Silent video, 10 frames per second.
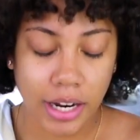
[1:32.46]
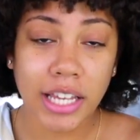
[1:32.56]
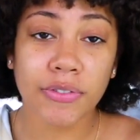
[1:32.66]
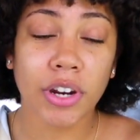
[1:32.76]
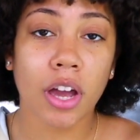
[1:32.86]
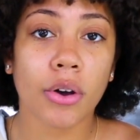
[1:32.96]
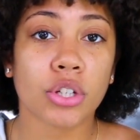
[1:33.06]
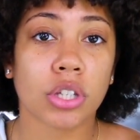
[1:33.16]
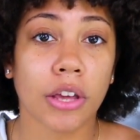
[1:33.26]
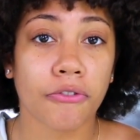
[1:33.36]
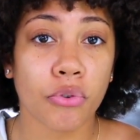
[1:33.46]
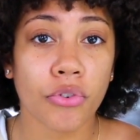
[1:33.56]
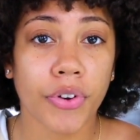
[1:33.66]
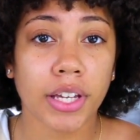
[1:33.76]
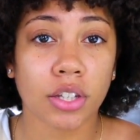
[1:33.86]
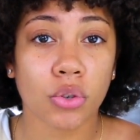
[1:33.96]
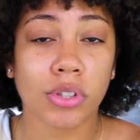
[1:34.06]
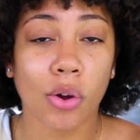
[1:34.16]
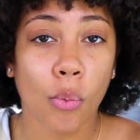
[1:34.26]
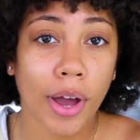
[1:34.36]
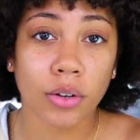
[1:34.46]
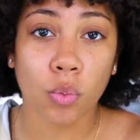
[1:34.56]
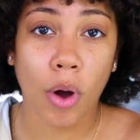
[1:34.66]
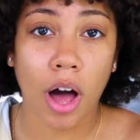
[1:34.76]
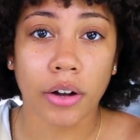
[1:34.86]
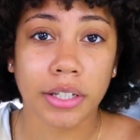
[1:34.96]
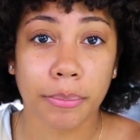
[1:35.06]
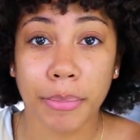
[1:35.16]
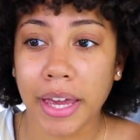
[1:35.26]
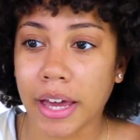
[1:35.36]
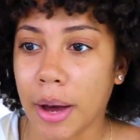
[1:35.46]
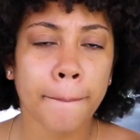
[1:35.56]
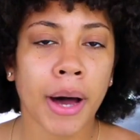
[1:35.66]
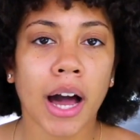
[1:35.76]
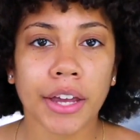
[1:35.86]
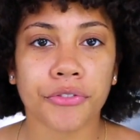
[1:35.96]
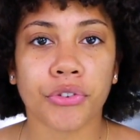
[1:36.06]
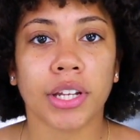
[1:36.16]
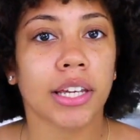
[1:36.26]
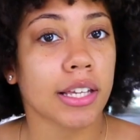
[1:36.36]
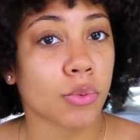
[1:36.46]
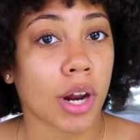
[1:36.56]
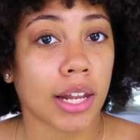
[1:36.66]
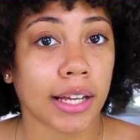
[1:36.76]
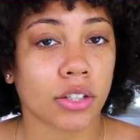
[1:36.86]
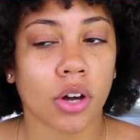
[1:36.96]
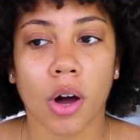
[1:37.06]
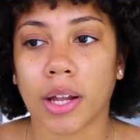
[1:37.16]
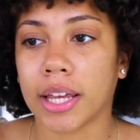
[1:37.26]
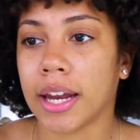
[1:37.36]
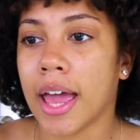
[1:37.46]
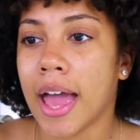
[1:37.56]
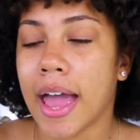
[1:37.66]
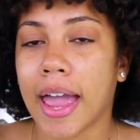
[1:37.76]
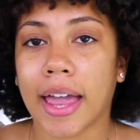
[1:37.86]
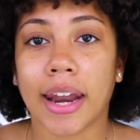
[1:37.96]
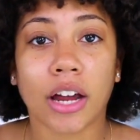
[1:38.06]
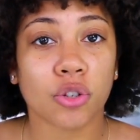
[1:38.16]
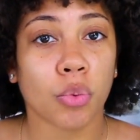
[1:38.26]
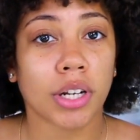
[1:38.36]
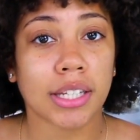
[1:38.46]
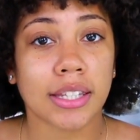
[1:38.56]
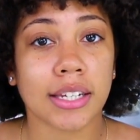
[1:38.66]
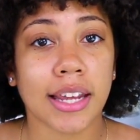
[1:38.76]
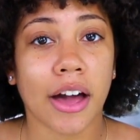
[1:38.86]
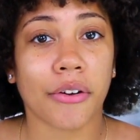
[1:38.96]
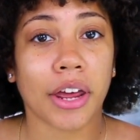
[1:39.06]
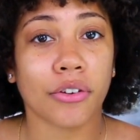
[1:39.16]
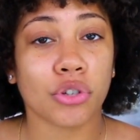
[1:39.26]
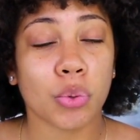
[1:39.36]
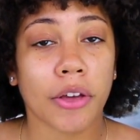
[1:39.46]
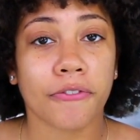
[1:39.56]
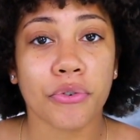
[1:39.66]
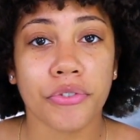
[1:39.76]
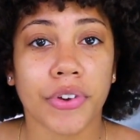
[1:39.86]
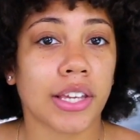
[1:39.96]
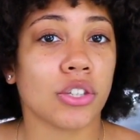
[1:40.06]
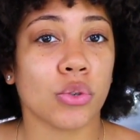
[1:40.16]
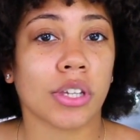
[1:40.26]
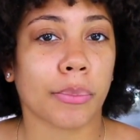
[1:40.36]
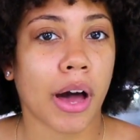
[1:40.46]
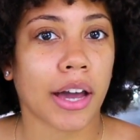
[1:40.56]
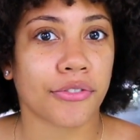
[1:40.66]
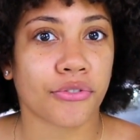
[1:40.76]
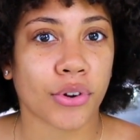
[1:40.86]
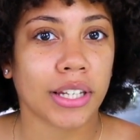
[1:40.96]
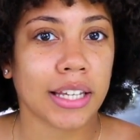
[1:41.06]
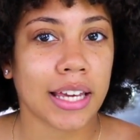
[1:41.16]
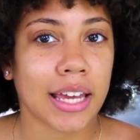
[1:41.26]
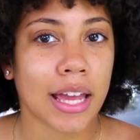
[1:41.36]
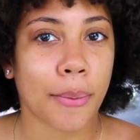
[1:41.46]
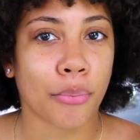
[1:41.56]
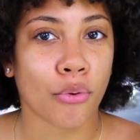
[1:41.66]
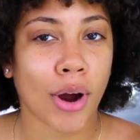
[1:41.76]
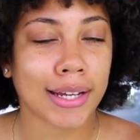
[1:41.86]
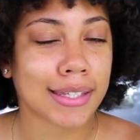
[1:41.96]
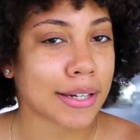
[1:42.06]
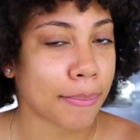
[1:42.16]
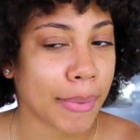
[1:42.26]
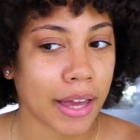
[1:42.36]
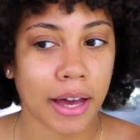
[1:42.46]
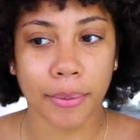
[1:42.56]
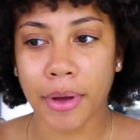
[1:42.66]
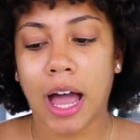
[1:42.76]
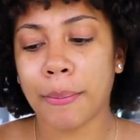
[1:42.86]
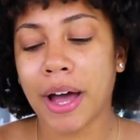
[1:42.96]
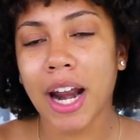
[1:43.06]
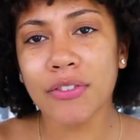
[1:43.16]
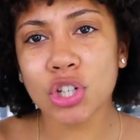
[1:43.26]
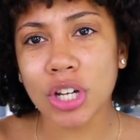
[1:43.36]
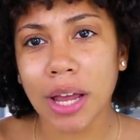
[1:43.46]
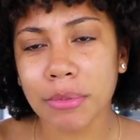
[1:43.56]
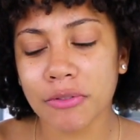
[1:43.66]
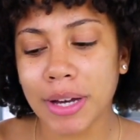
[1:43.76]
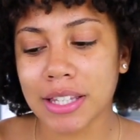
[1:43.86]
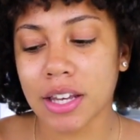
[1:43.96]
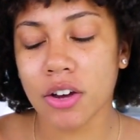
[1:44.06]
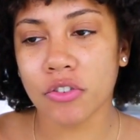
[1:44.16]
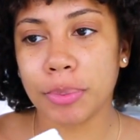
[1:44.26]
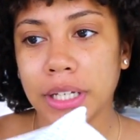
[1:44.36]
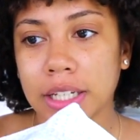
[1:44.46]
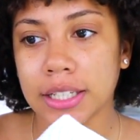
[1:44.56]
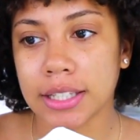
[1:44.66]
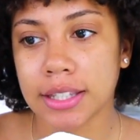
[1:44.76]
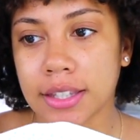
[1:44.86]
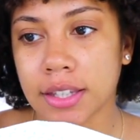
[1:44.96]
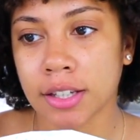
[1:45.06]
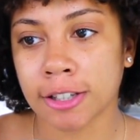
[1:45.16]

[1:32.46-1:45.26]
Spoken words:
Today's video is just a full face using Wet n Wild makeup. Pocket friendly is what I like to call it. And I just wanted to sit down and do a full face using pocket friendly priced makeup. I'm kind of ashamed of myself because